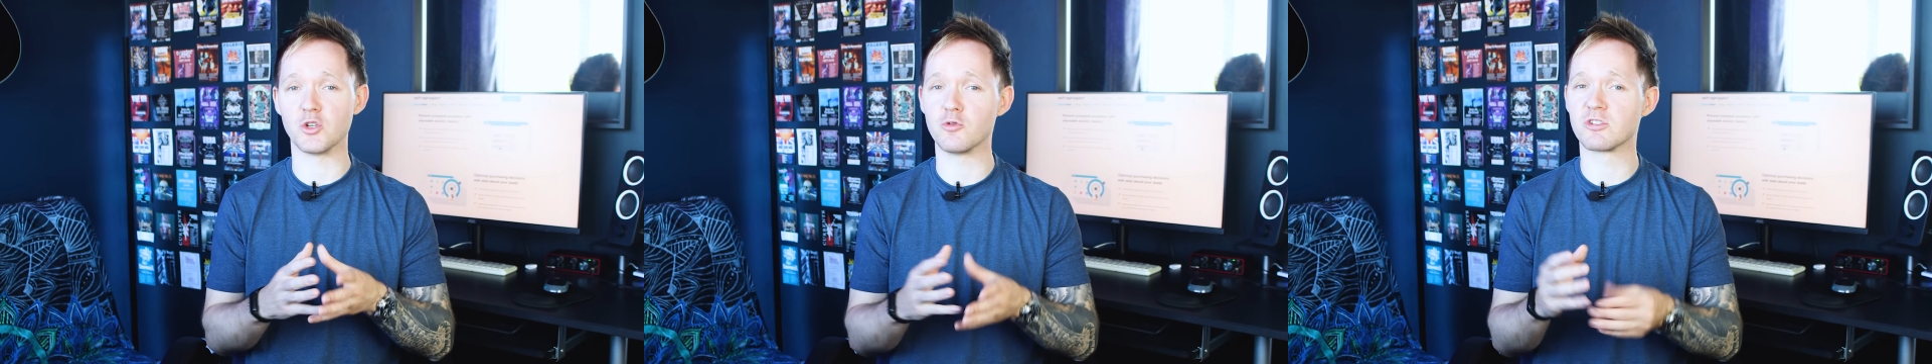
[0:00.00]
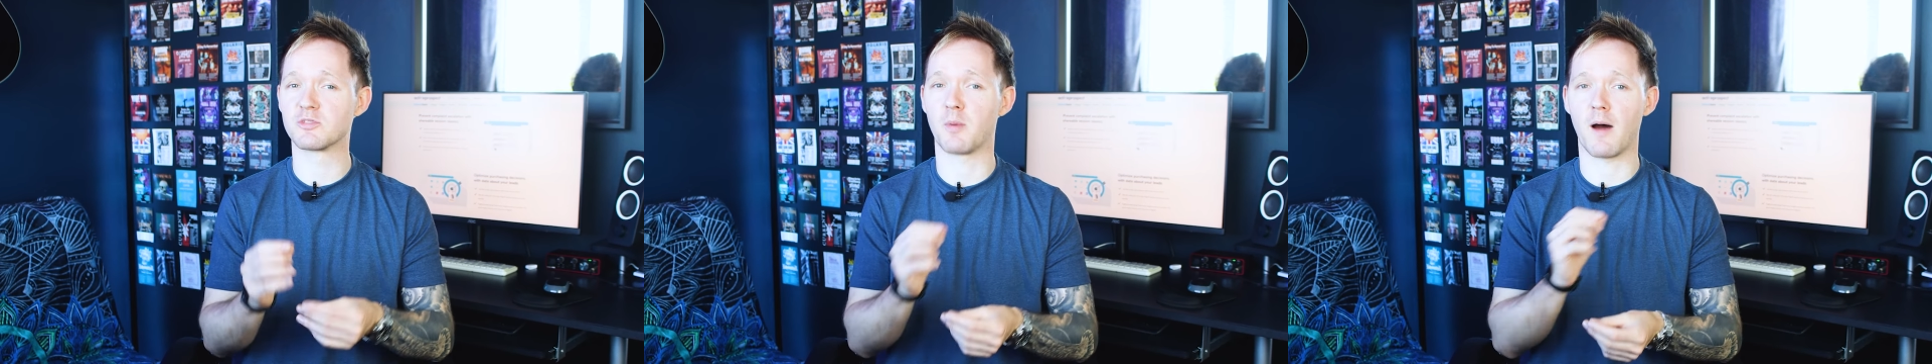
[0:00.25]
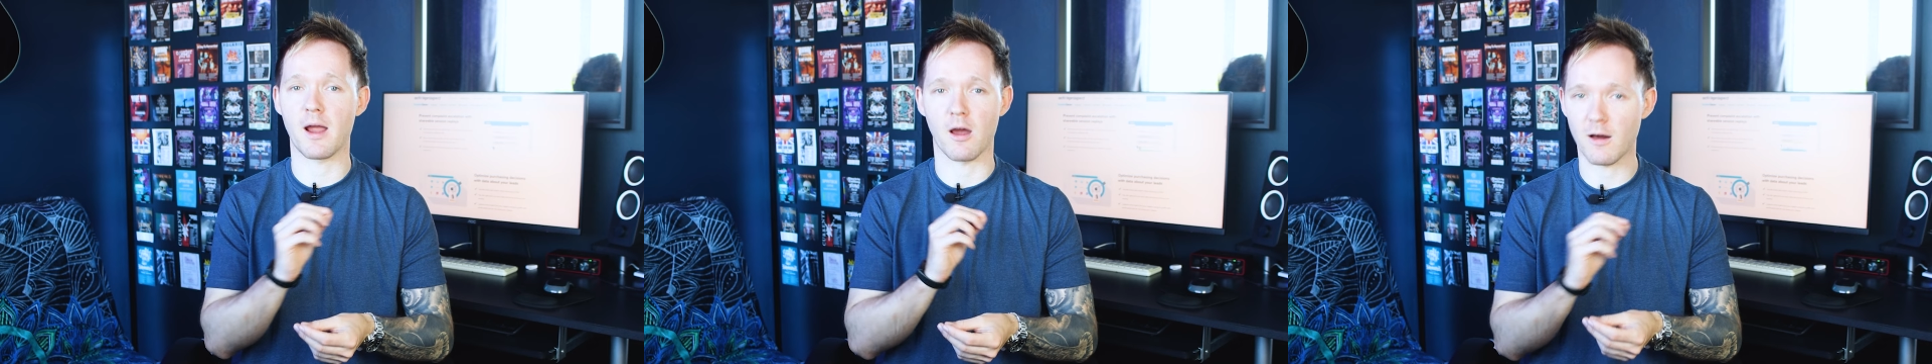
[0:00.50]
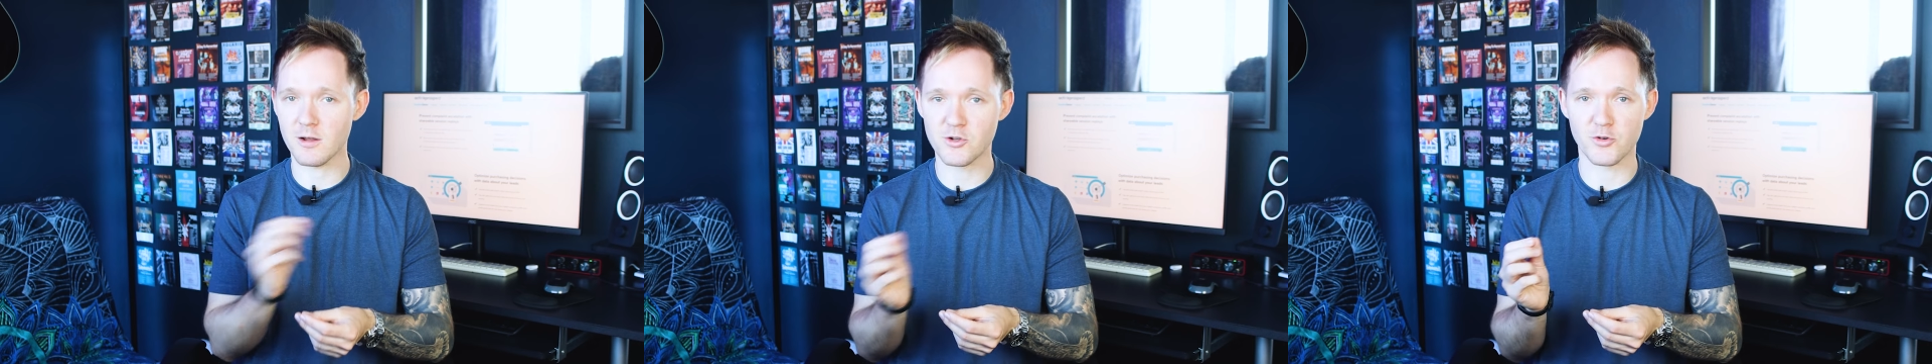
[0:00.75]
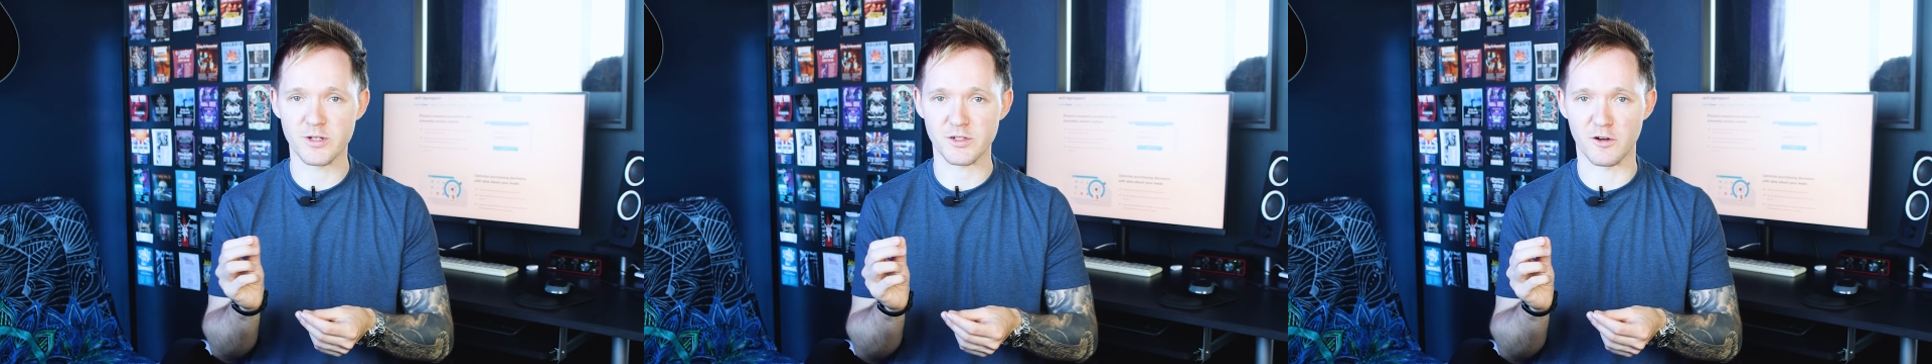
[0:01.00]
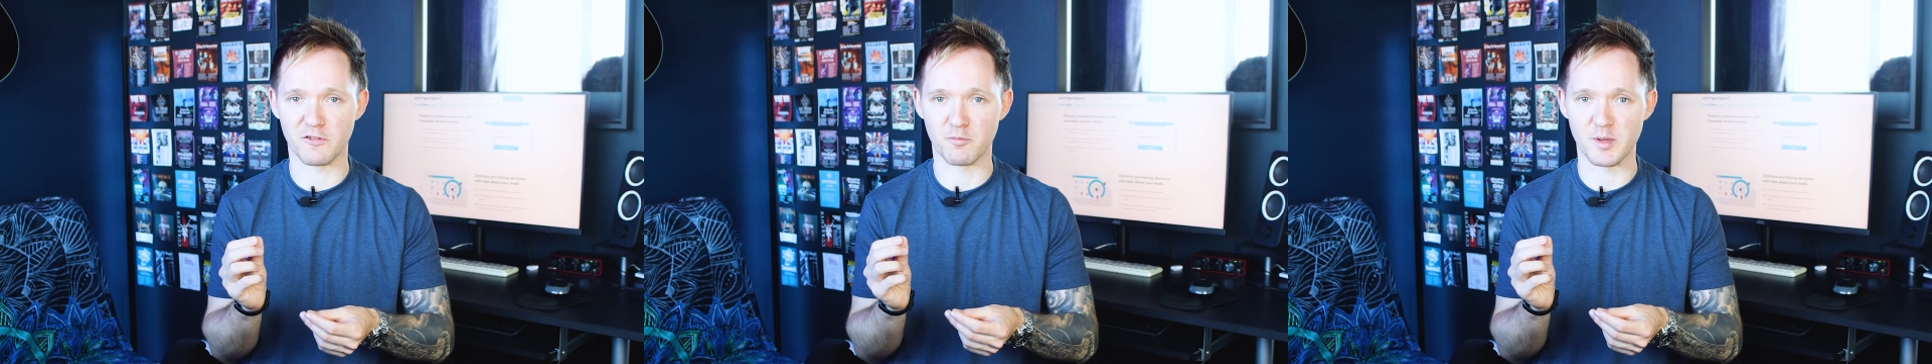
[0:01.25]
used by hundreds
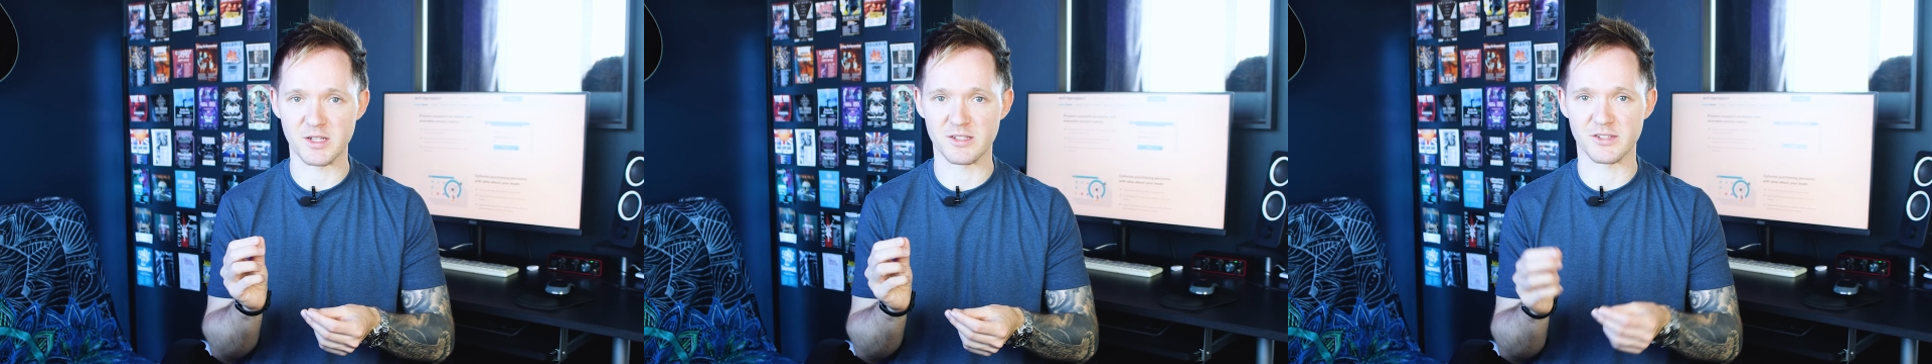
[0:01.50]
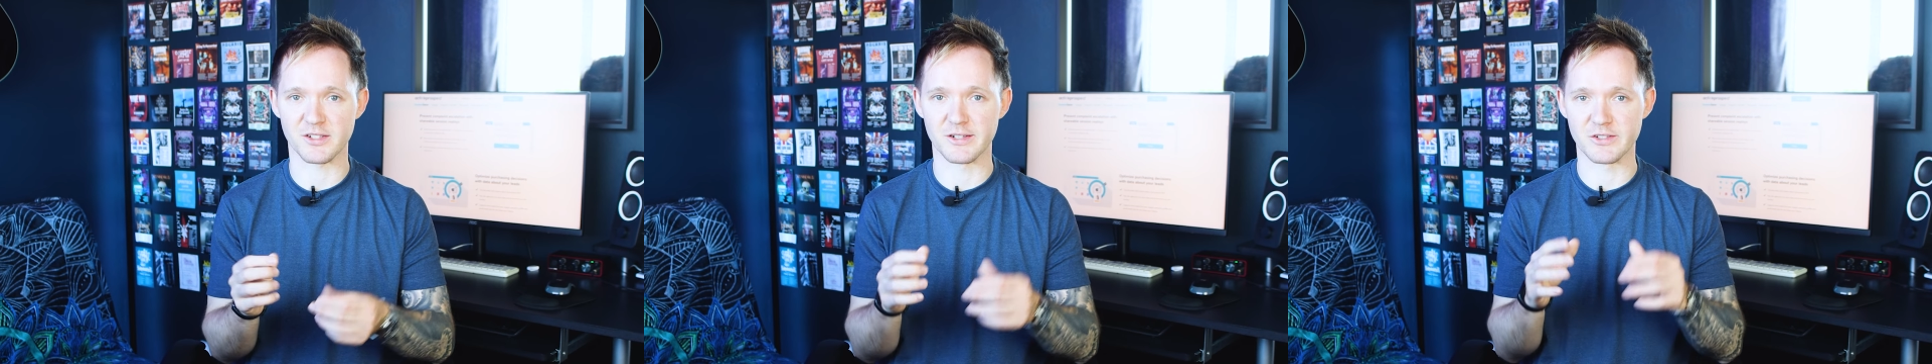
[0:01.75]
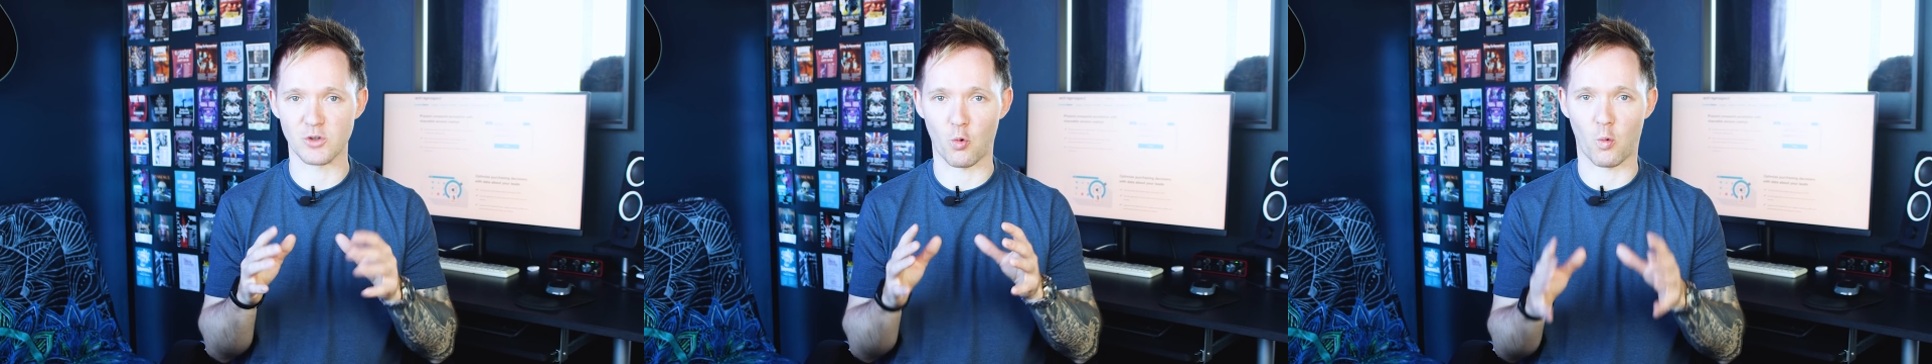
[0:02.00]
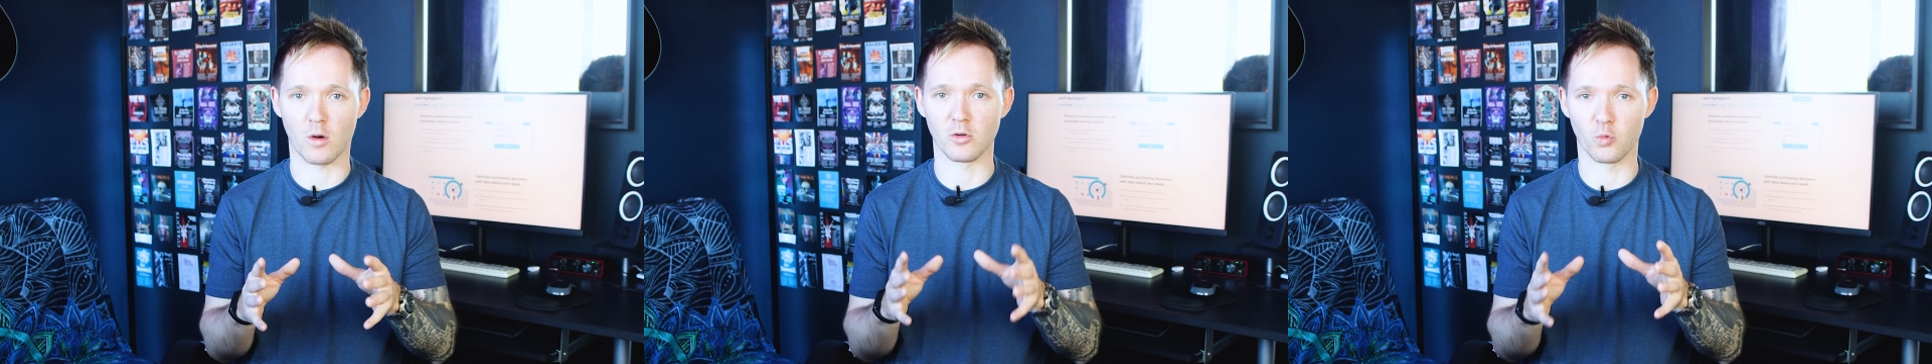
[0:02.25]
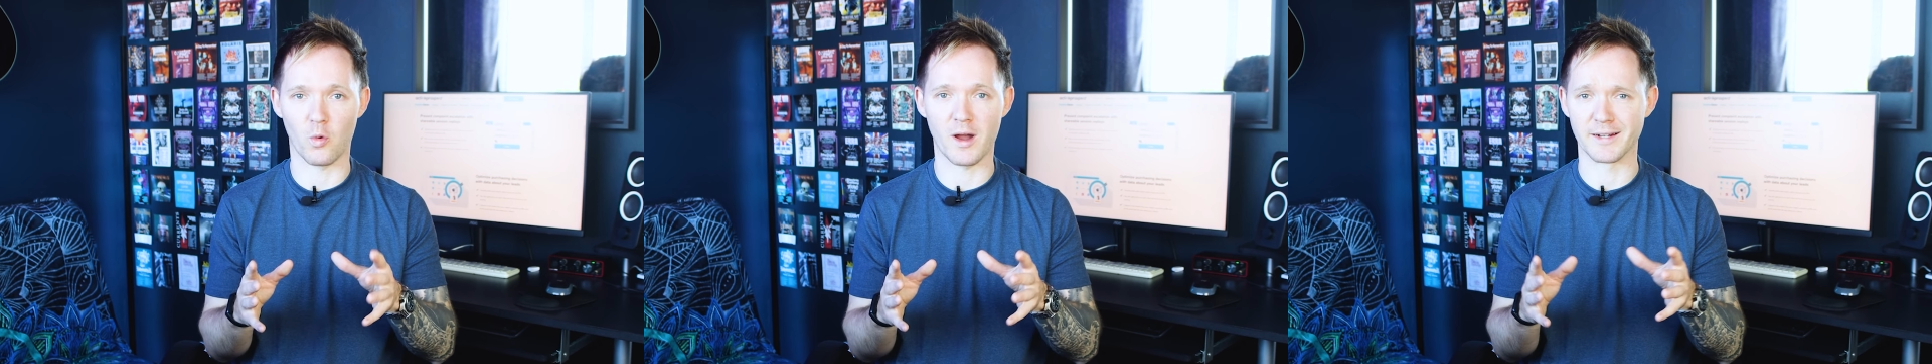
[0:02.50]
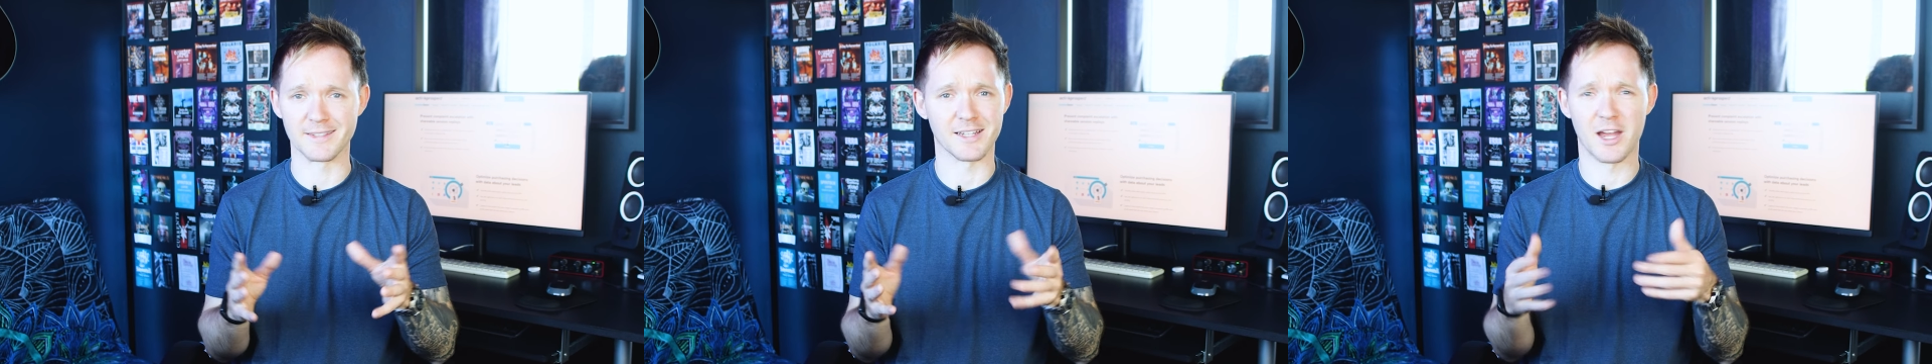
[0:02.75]
of businesses
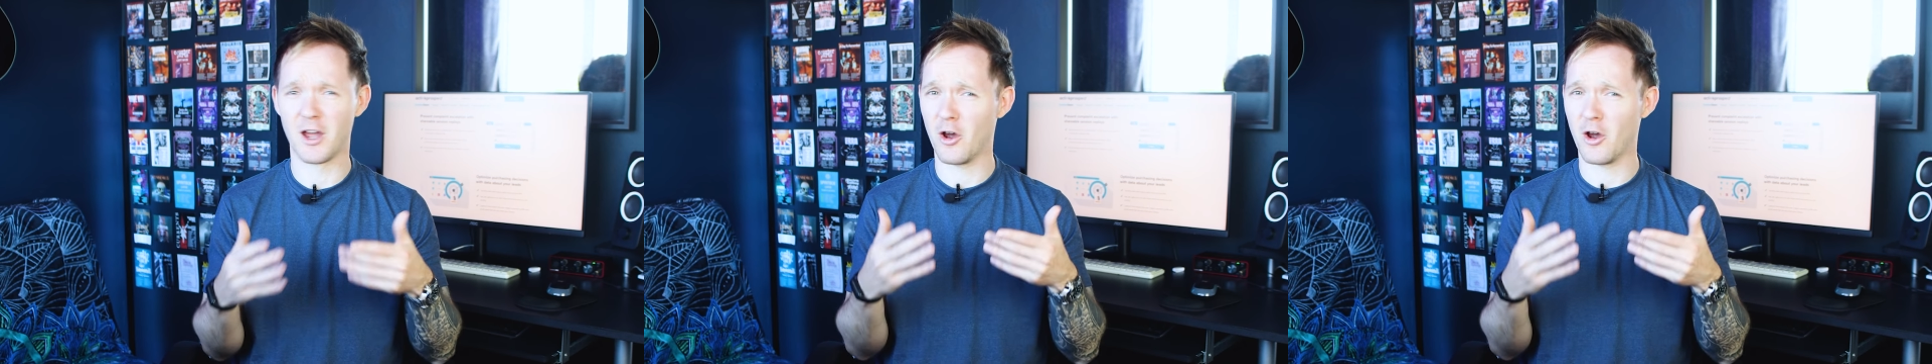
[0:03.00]
worldwide.